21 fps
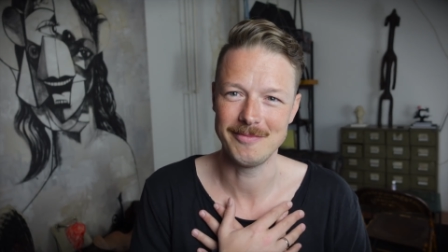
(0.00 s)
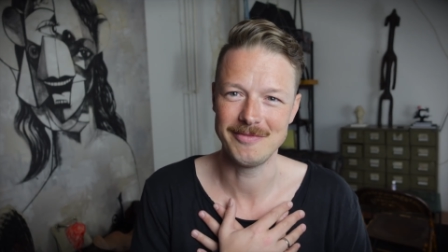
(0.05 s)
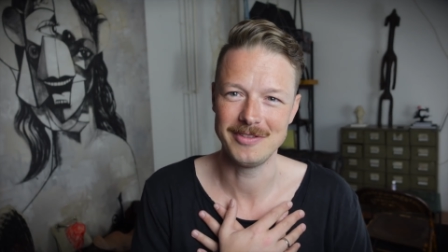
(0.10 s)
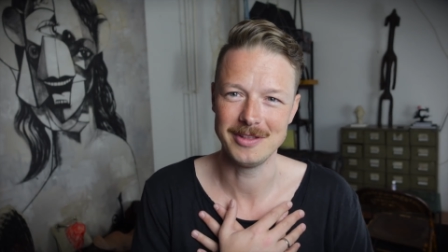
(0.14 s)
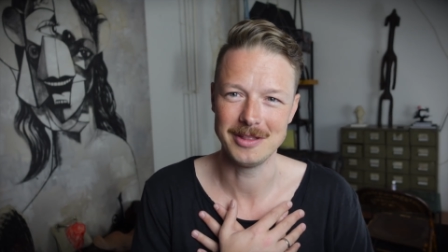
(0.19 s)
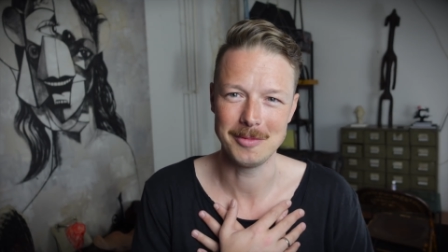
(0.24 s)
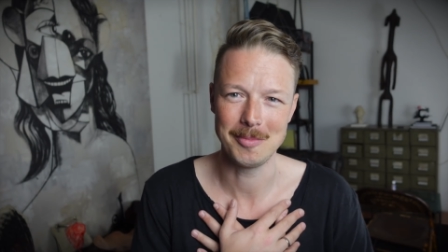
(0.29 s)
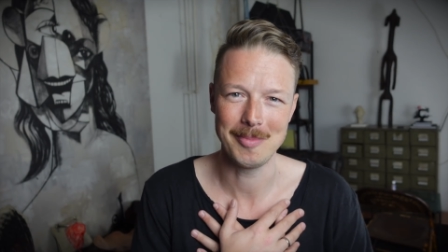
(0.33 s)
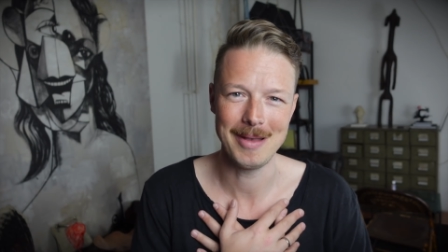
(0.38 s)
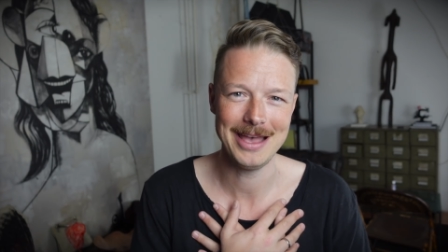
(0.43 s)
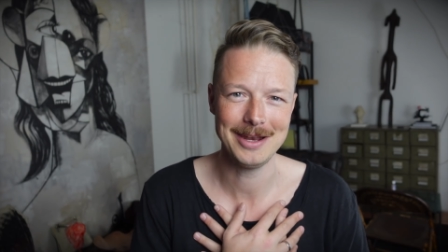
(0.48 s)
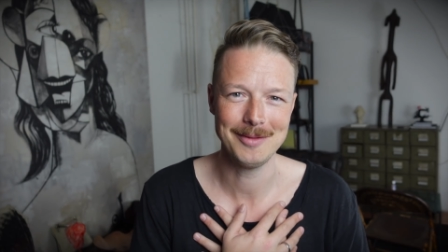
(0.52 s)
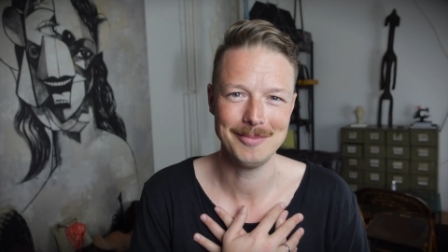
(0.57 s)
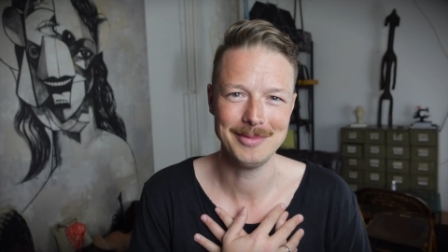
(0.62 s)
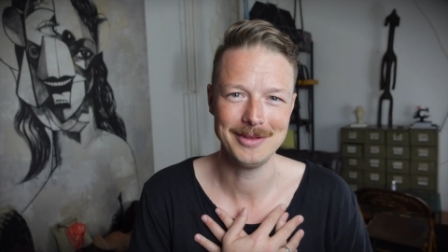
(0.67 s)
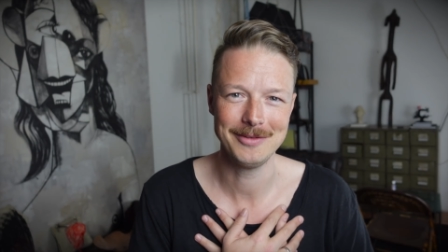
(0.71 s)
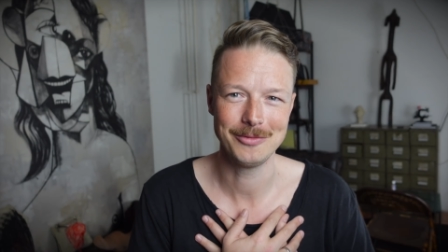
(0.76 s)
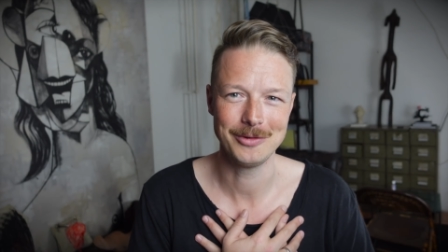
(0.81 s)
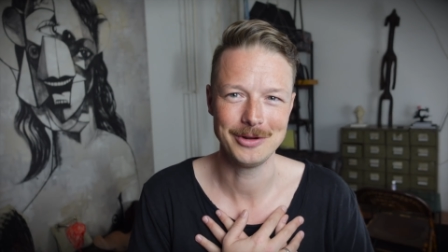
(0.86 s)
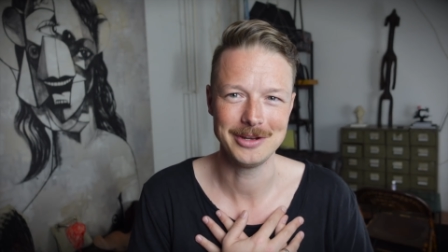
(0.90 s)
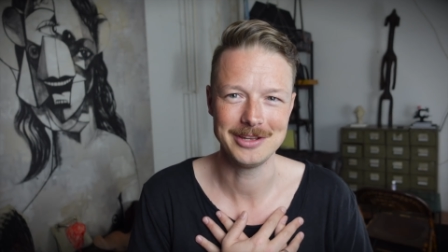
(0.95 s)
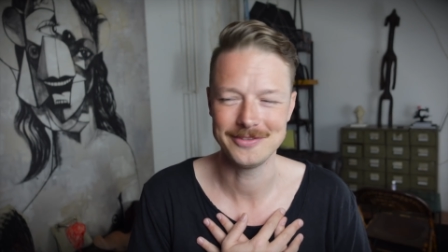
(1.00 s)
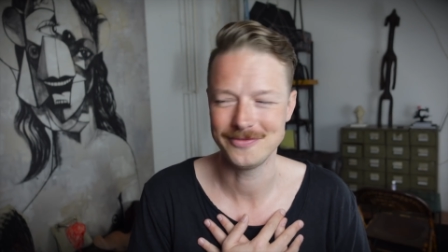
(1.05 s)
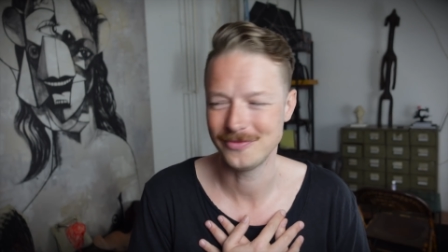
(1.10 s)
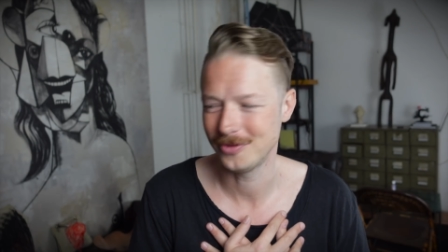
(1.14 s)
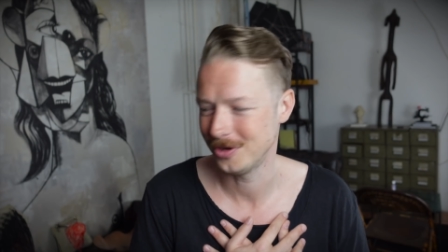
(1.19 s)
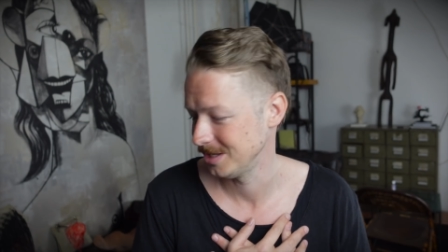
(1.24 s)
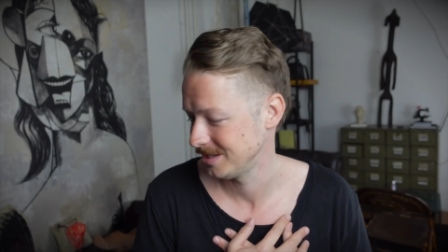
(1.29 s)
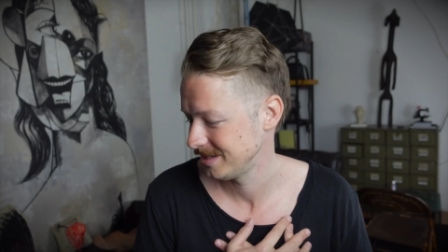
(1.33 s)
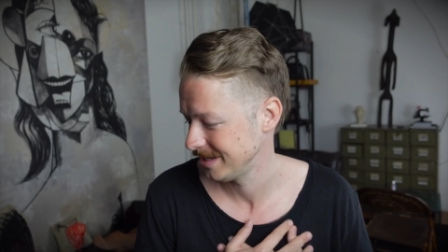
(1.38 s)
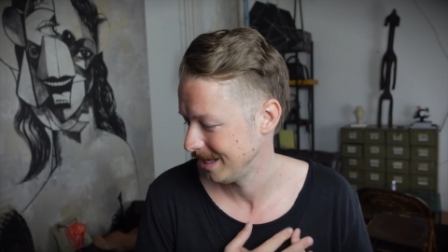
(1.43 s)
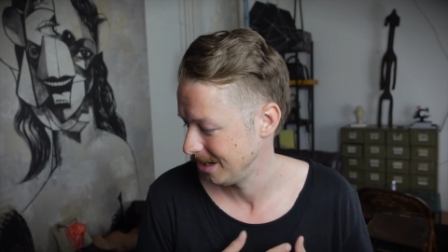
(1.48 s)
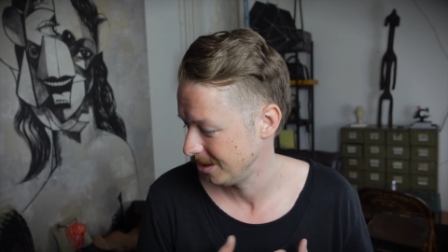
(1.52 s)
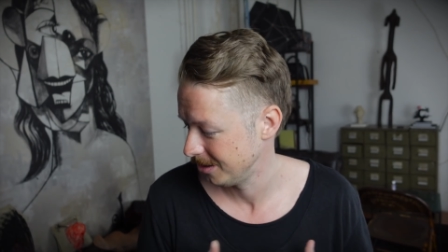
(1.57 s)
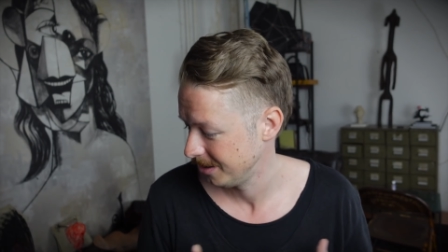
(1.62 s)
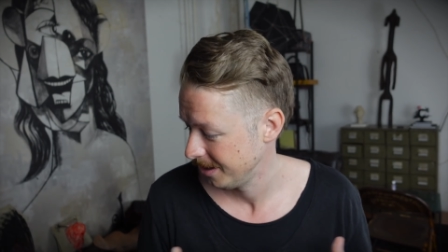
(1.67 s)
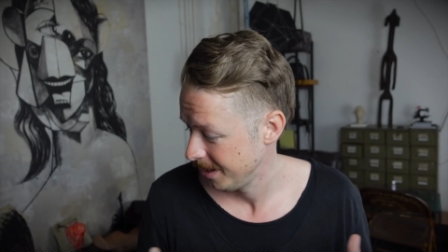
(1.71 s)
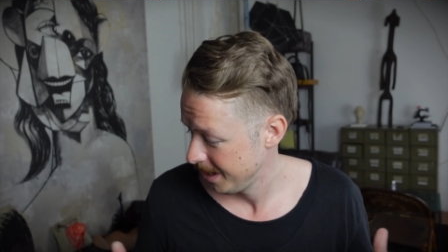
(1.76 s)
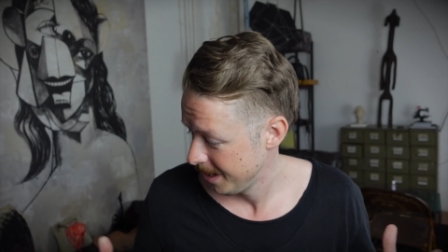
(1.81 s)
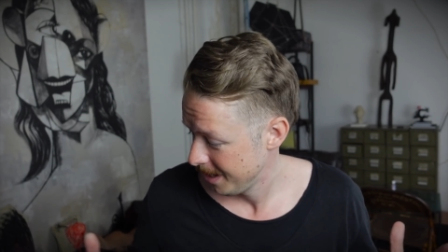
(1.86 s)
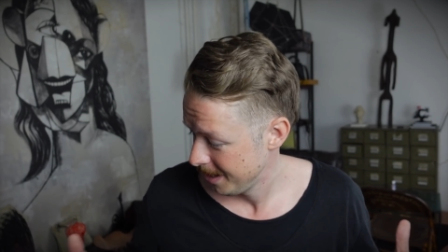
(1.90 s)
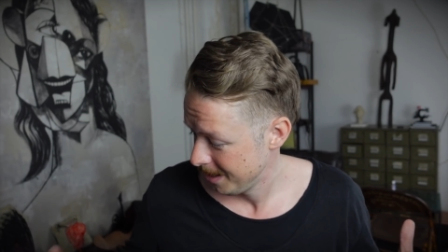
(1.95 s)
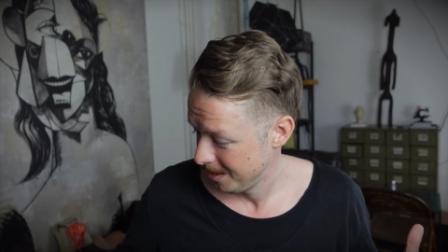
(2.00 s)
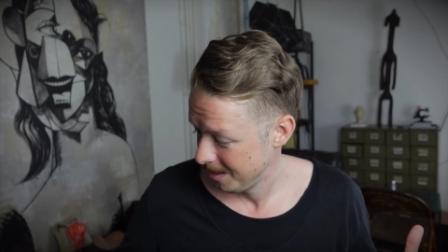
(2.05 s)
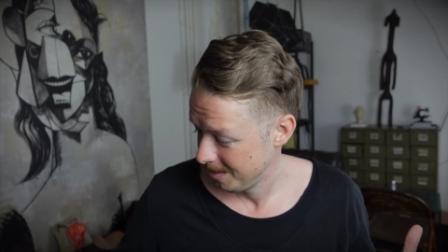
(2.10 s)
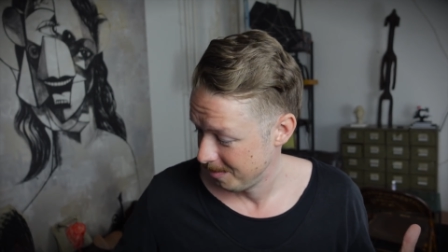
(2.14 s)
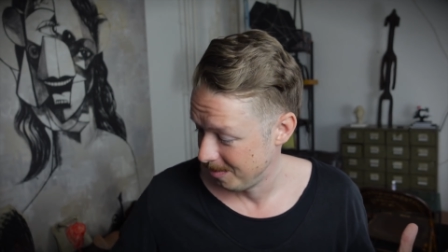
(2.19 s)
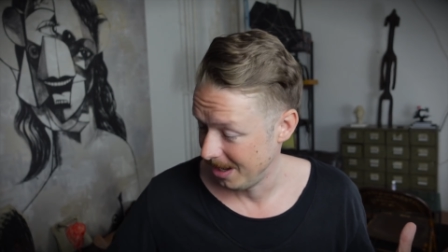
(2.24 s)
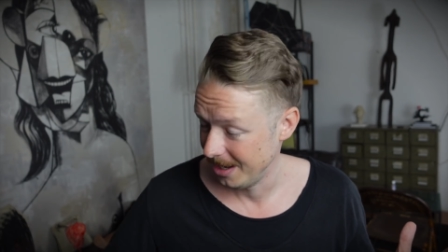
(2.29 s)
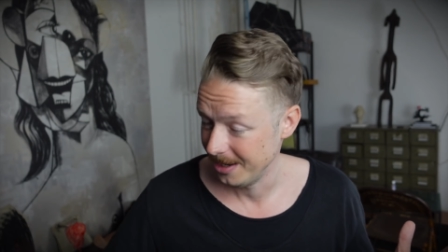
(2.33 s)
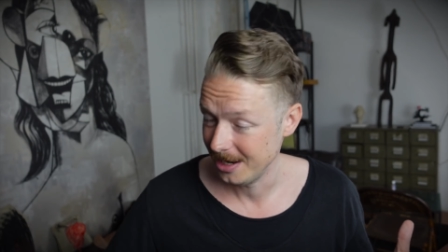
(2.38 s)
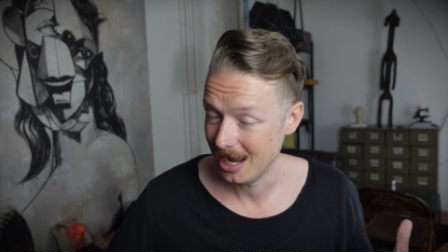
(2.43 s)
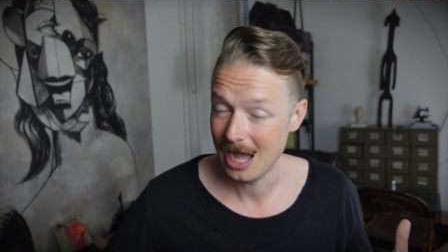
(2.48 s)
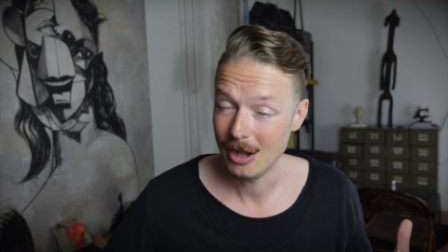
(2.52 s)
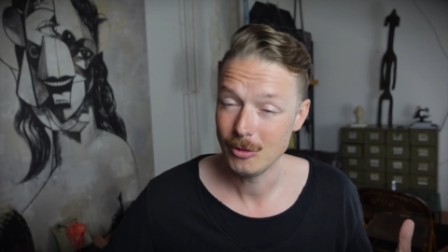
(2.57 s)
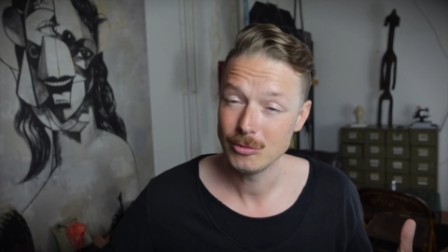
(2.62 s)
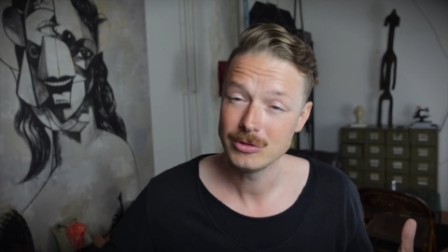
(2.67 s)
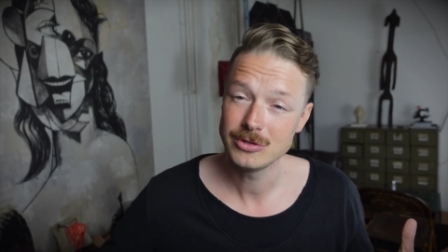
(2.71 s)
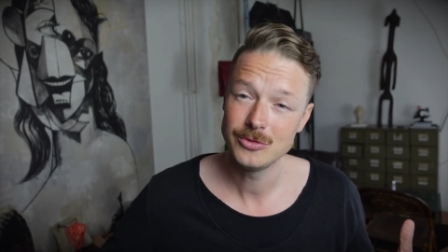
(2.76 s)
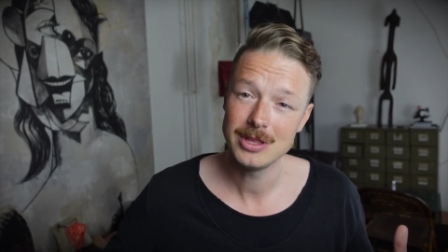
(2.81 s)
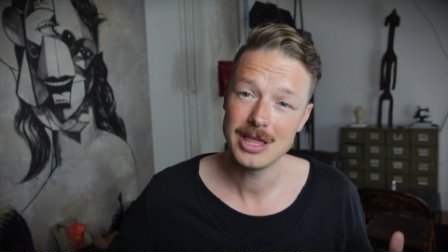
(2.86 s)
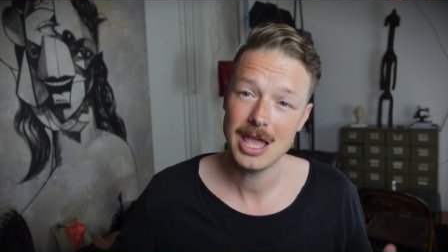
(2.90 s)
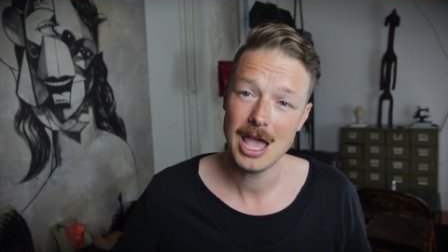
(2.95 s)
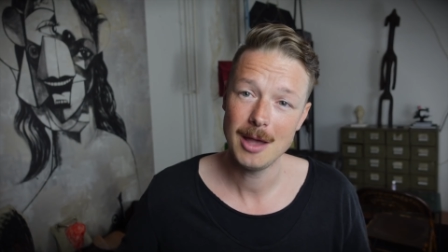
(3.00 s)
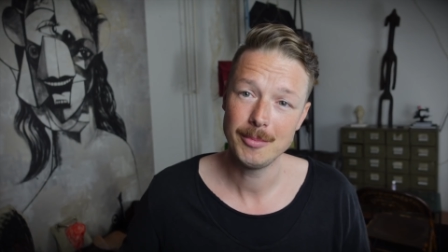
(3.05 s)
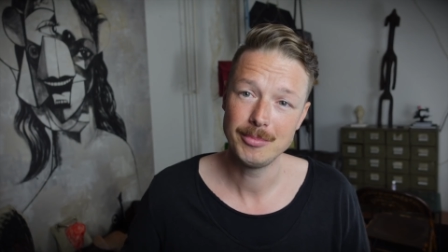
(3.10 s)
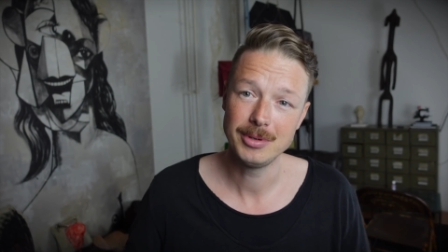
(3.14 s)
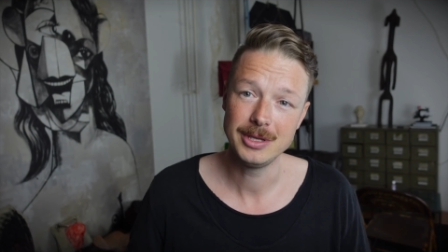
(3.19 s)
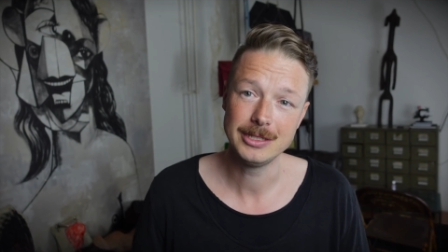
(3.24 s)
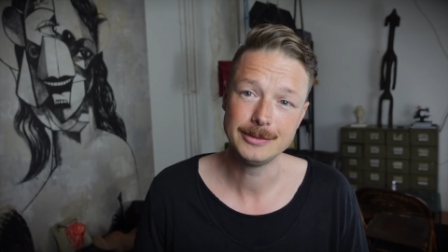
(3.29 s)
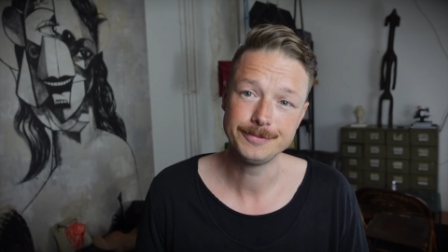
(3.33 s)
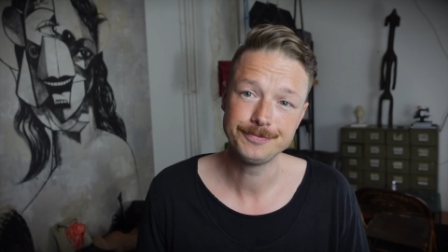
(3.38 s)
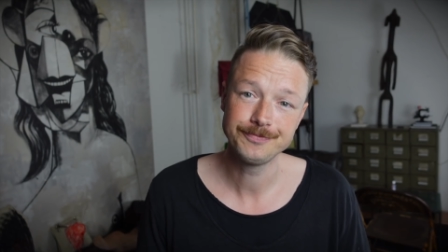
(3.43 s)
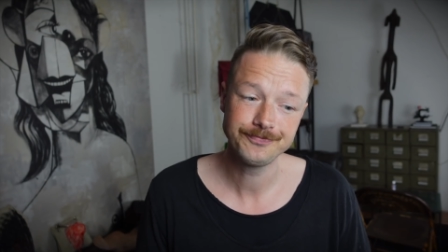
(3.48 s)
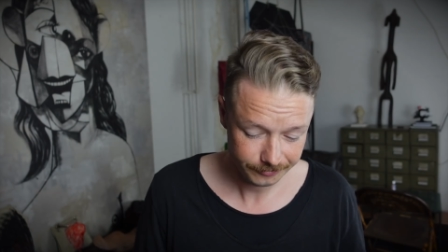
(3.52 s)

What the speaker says: feeling bad a bit for the seller, but I was really happy.